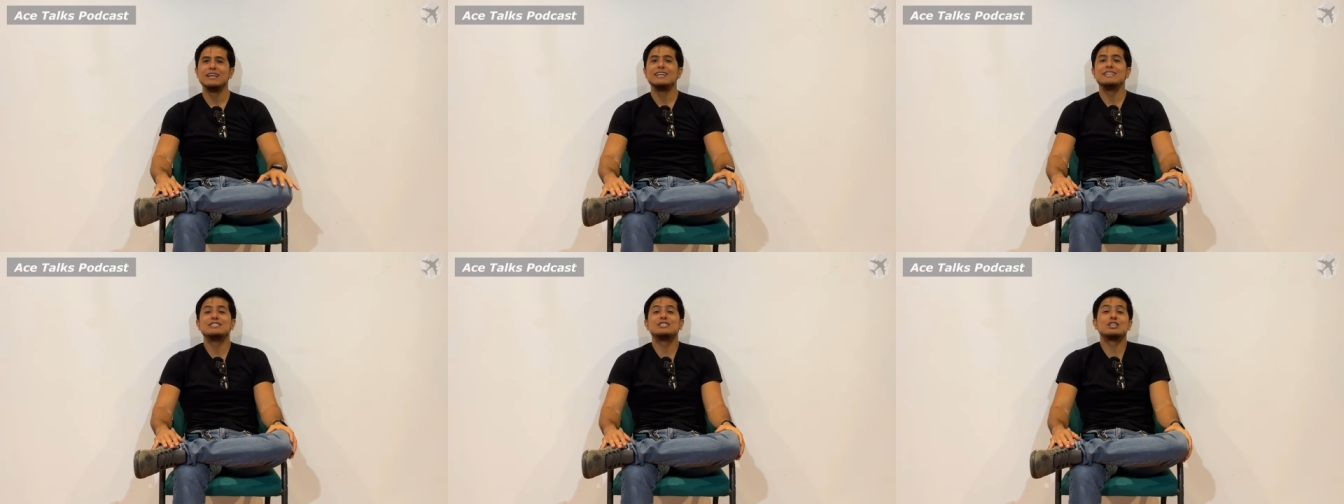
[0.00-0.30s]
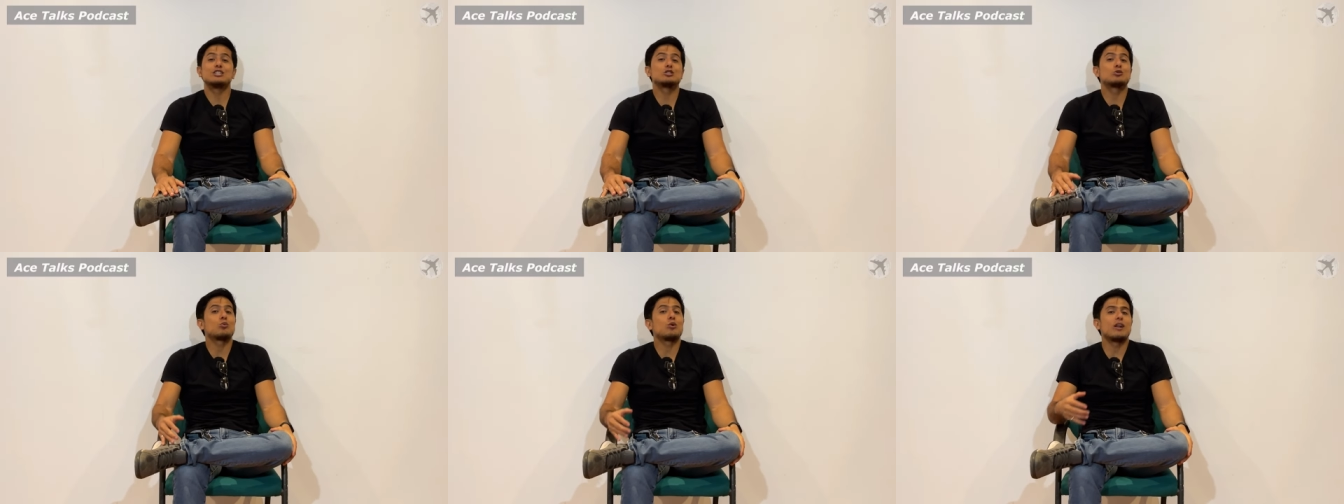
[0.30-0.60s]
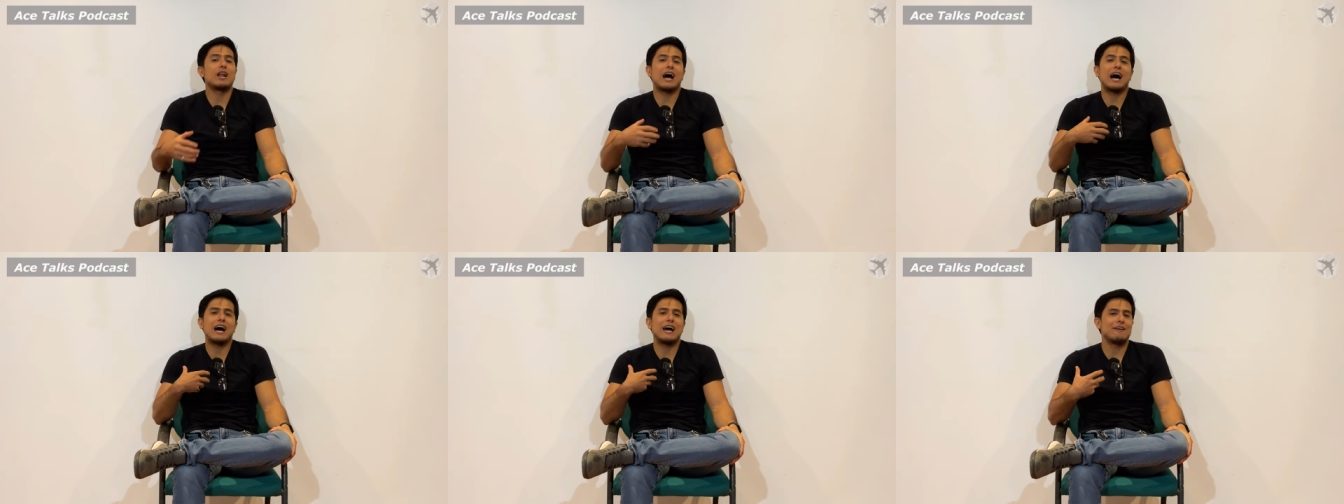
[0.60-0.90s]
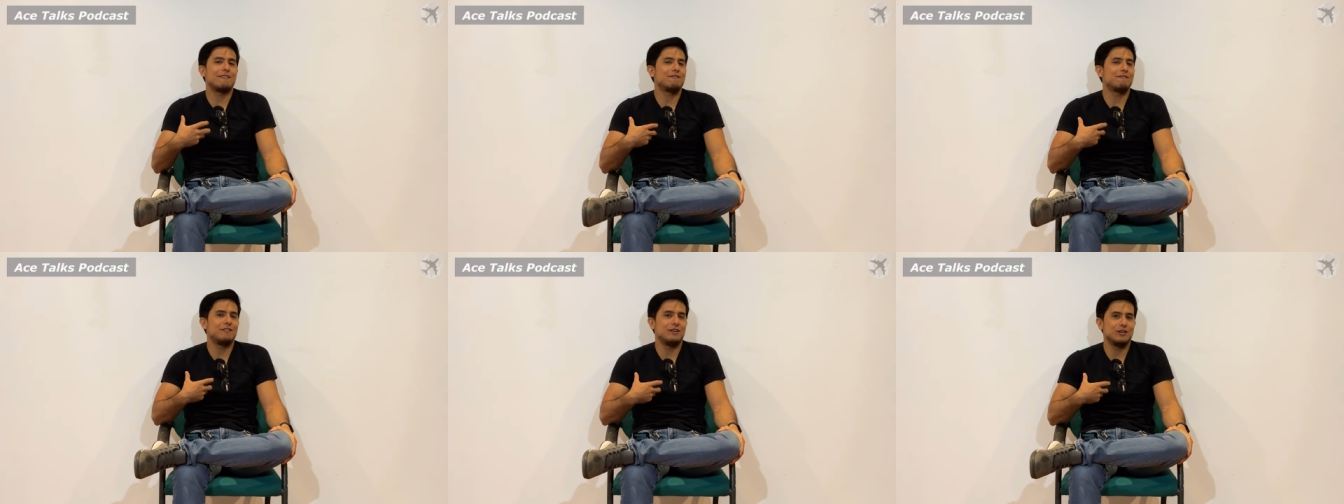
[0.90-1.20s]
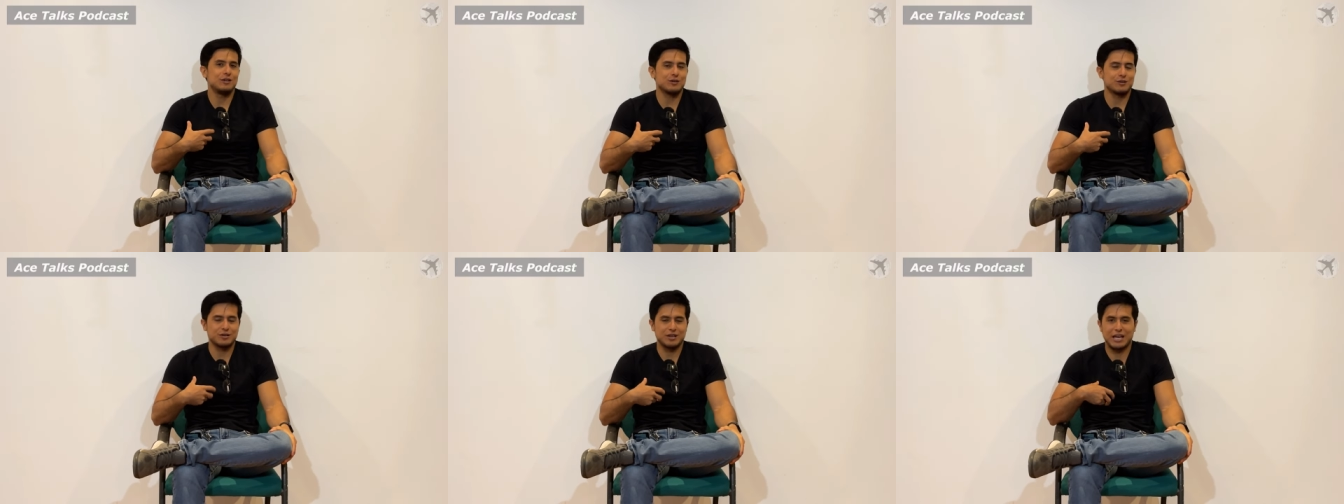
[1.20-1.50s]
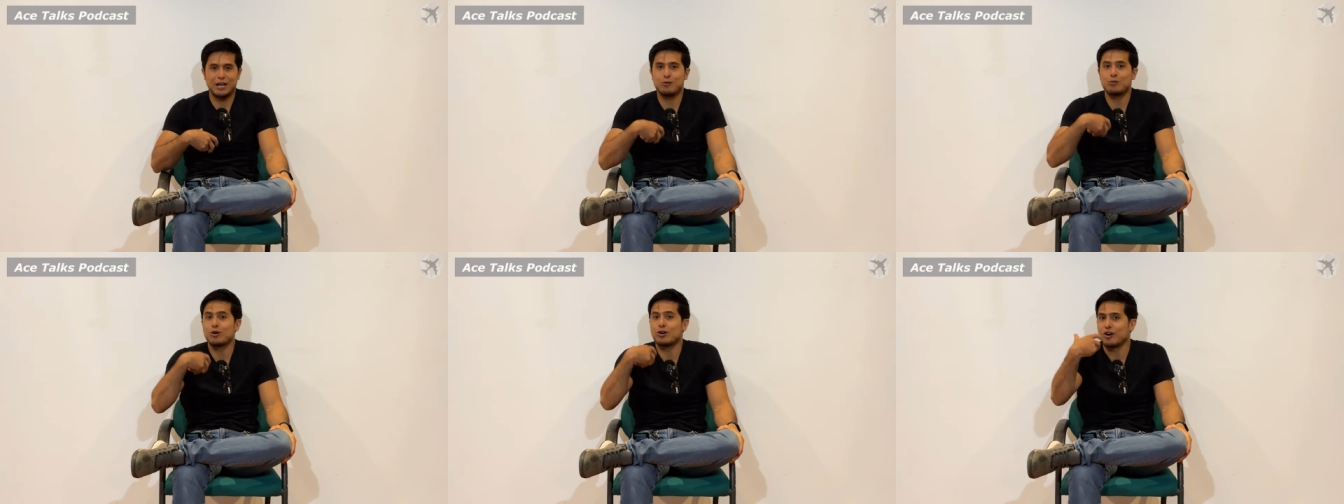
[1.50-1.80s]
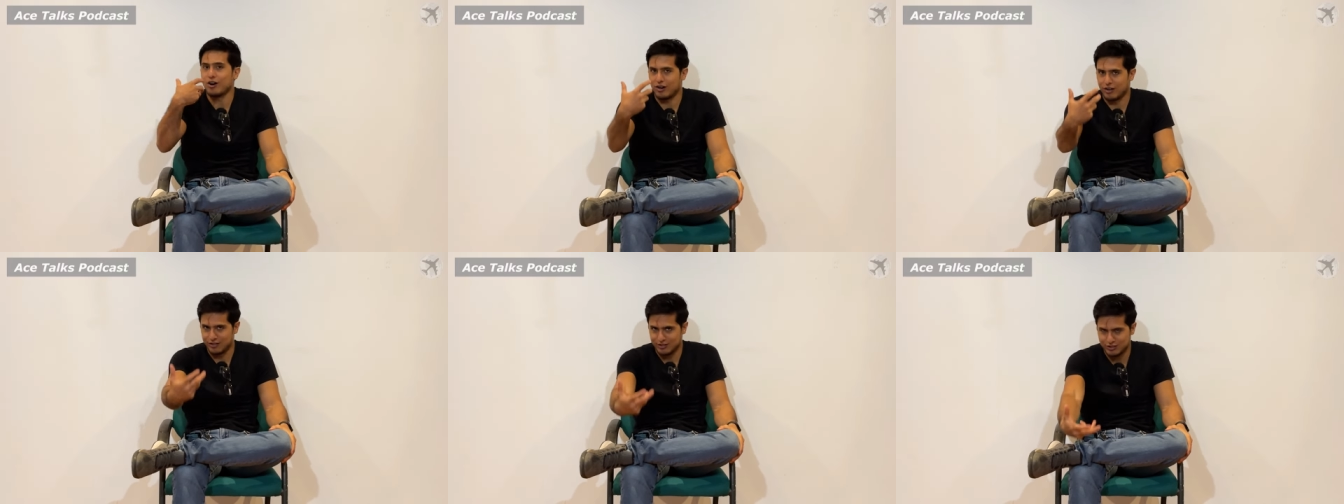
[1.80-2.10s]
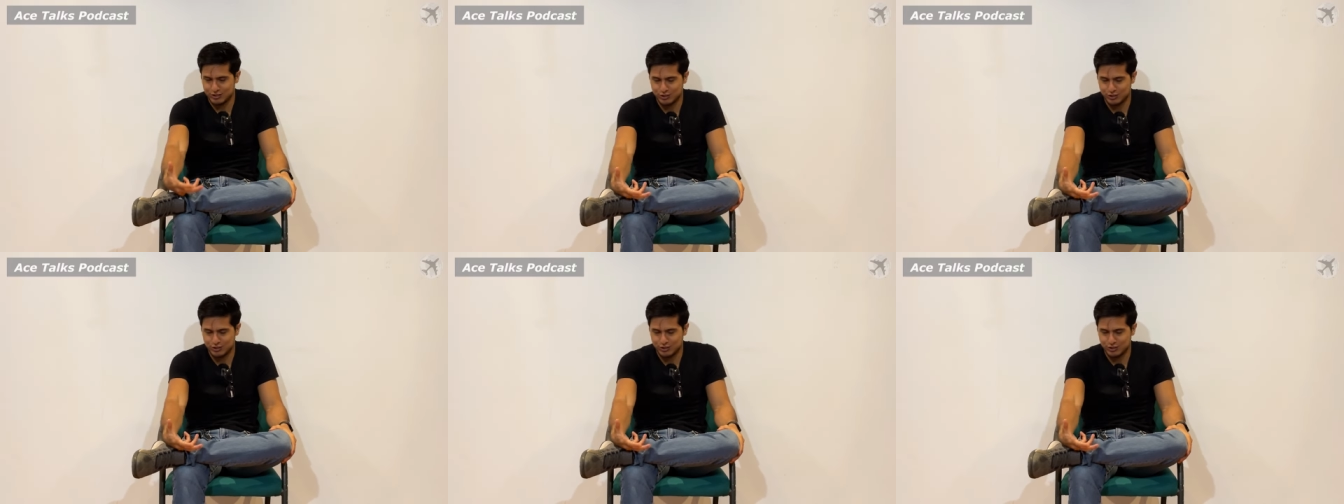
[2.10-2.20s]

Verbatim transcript: just what I feel in regards